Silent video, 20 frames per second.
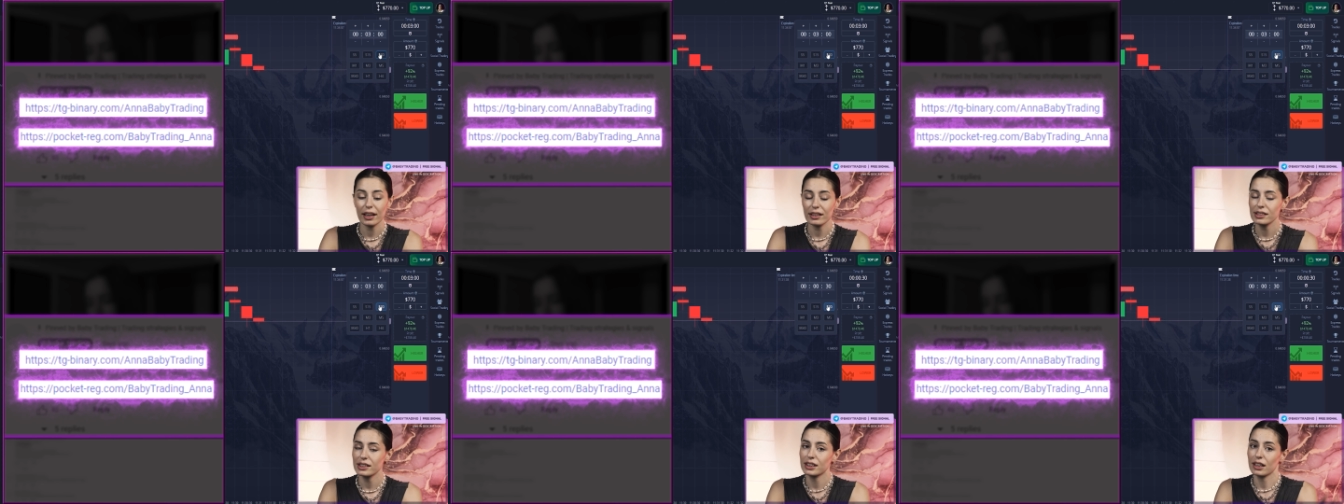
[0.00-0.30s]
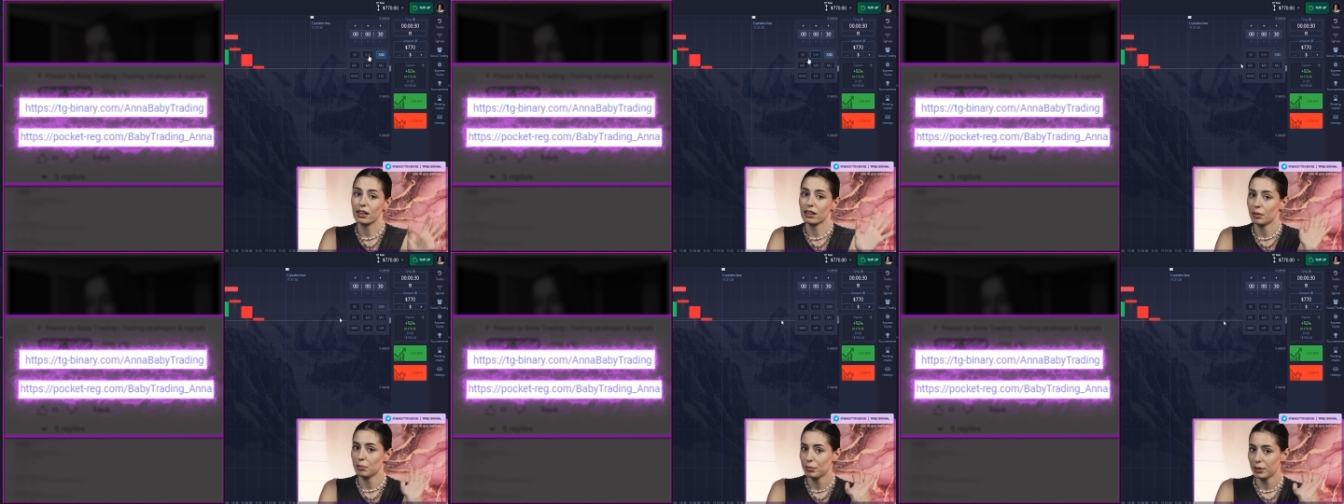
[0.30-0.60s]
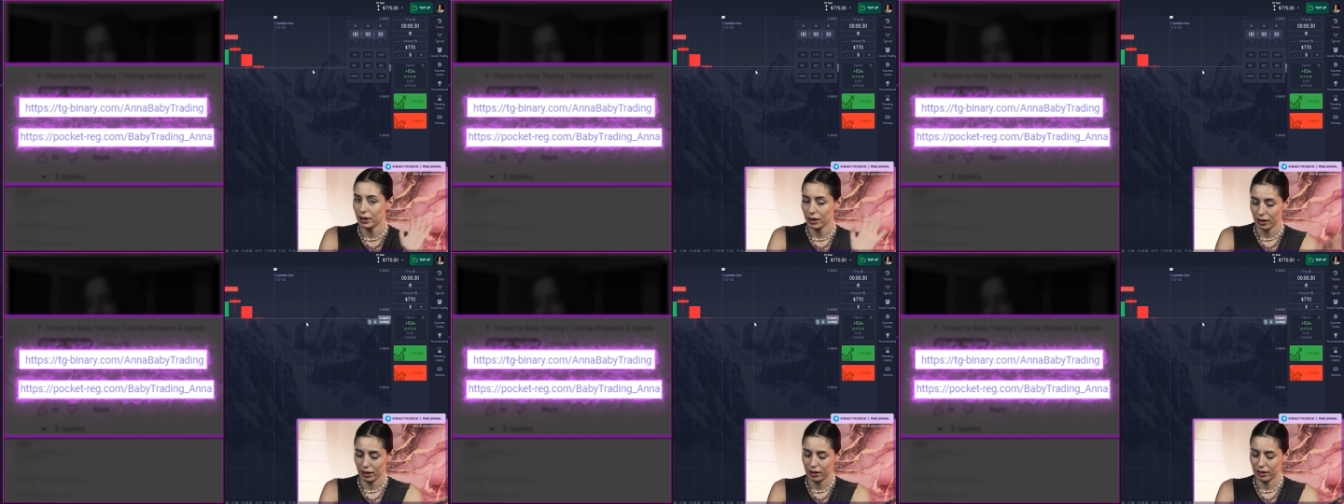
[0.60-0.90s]
it's gonna
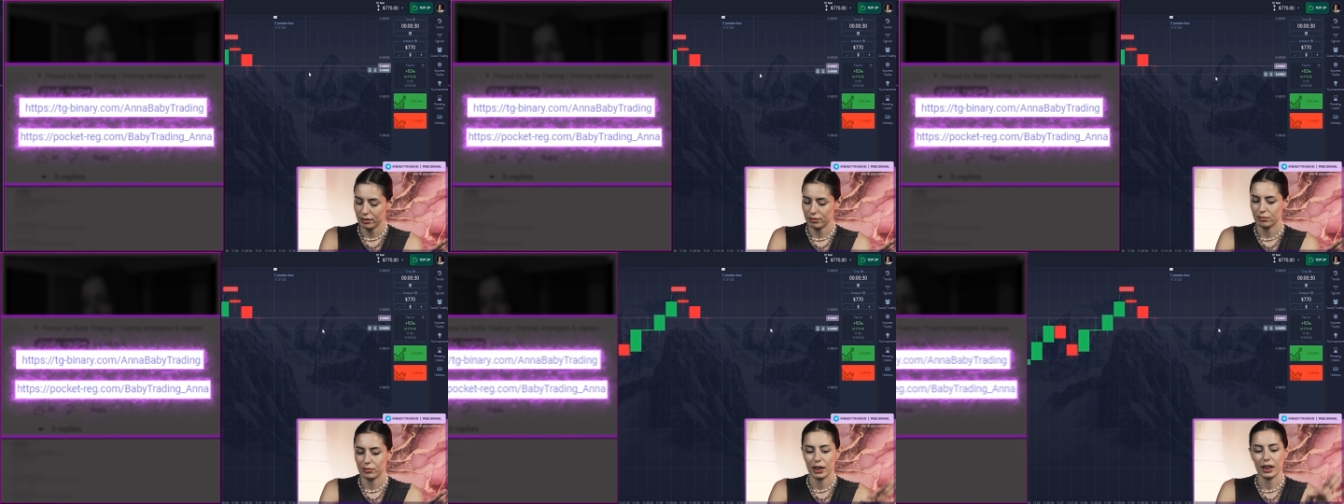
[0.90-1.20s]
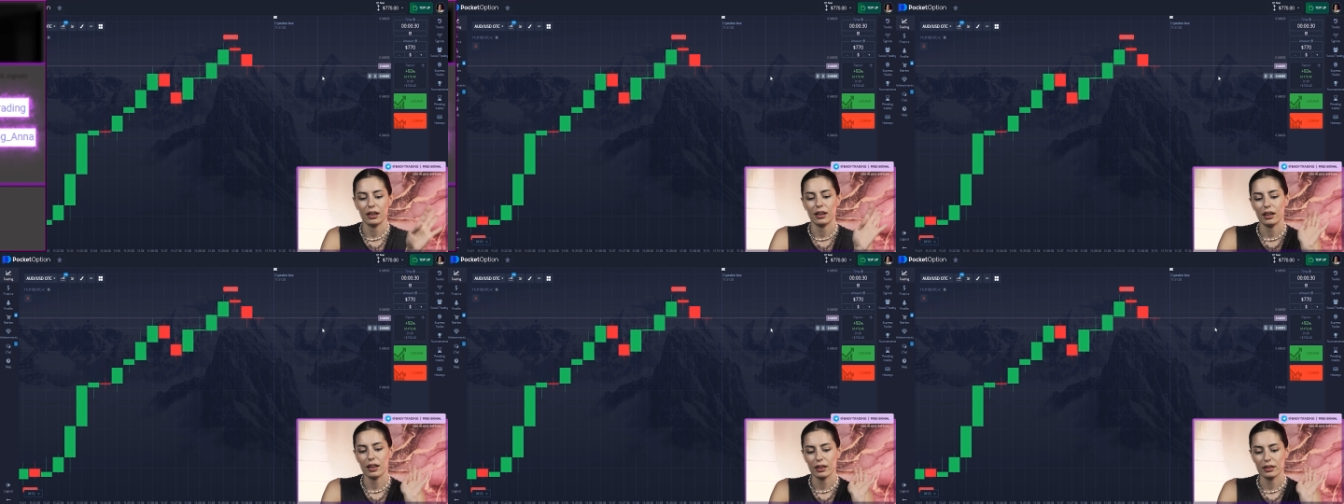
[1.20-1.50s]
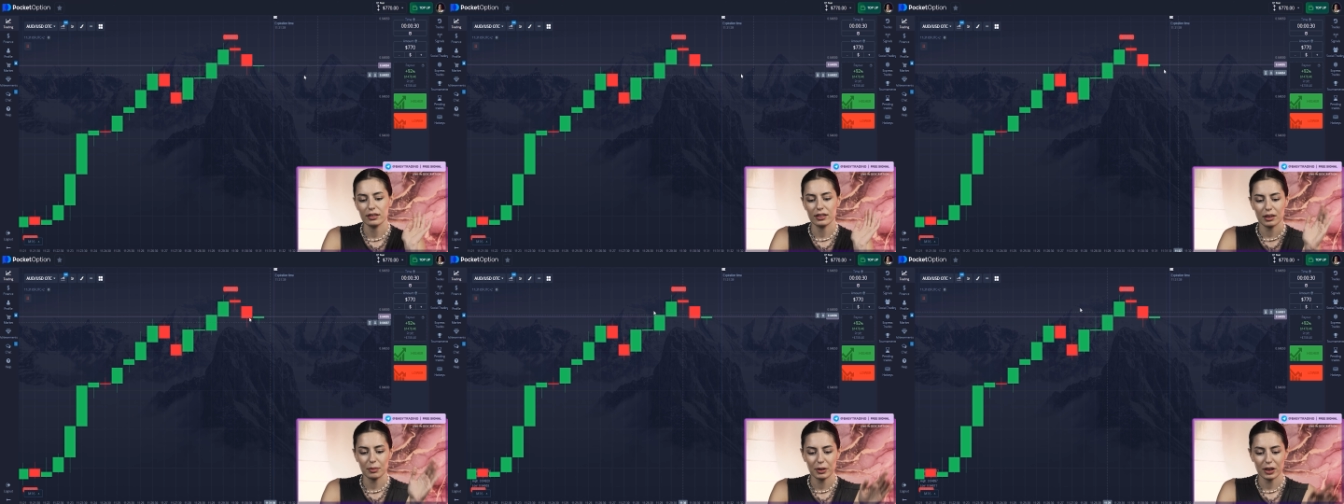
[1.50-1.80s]
be a
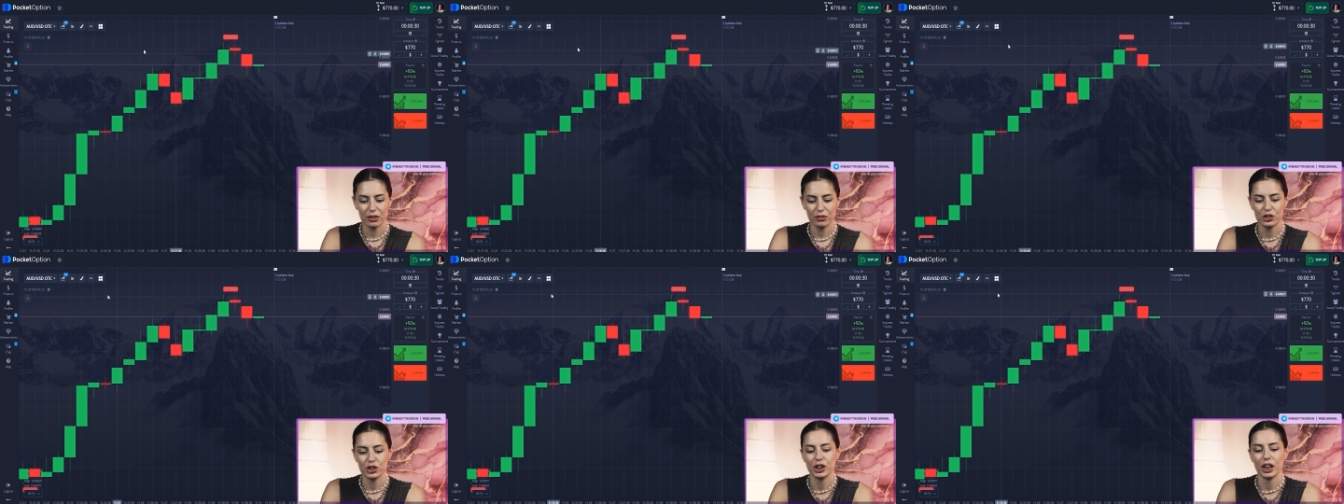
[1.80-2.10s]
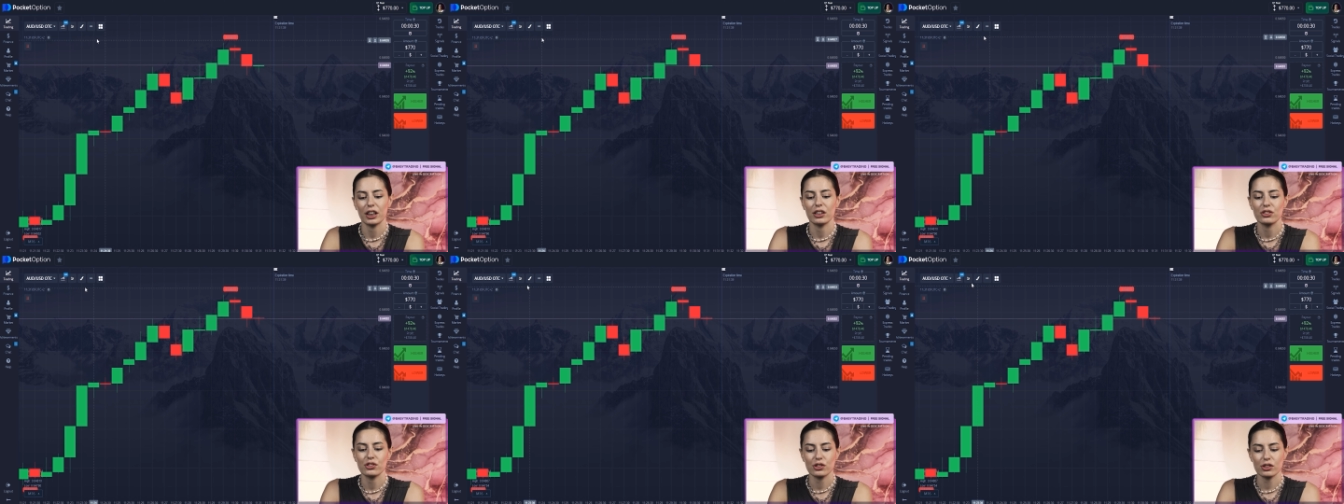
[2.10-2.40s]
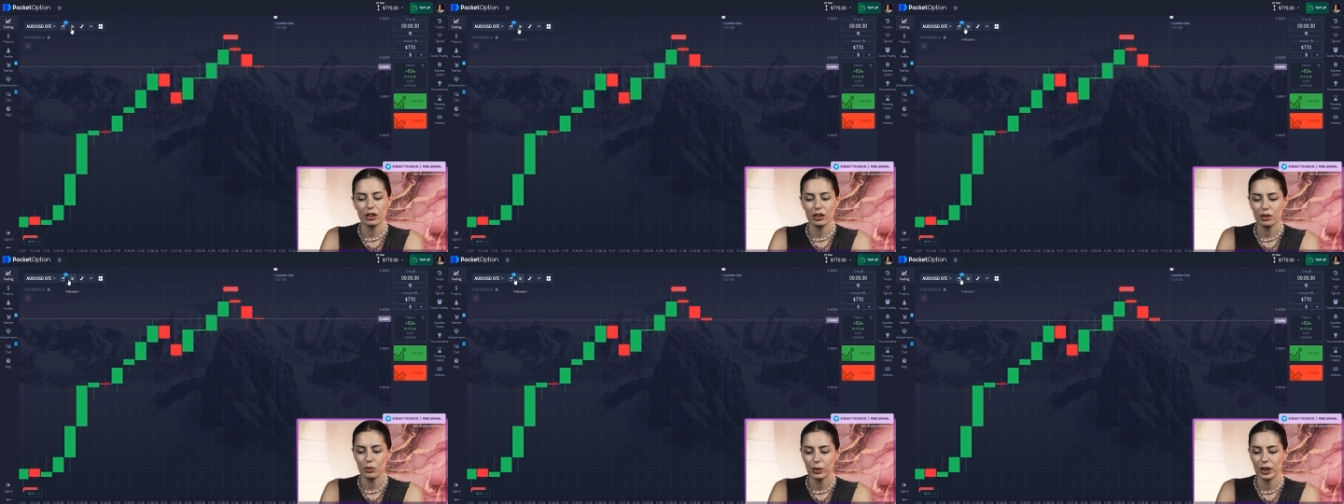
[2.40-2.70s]
little bit of
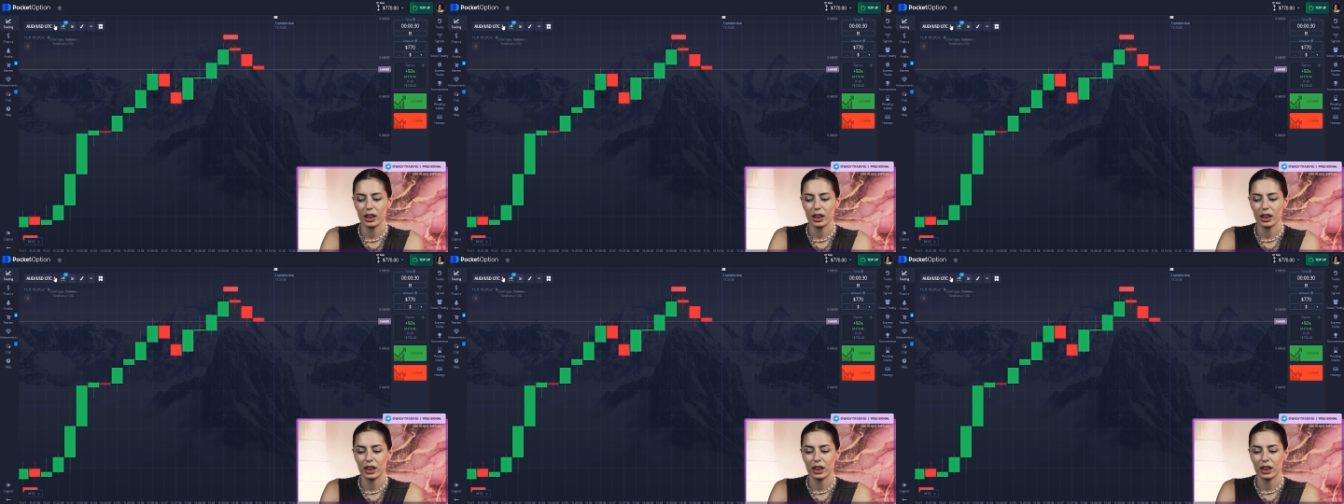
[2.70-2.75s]
changing.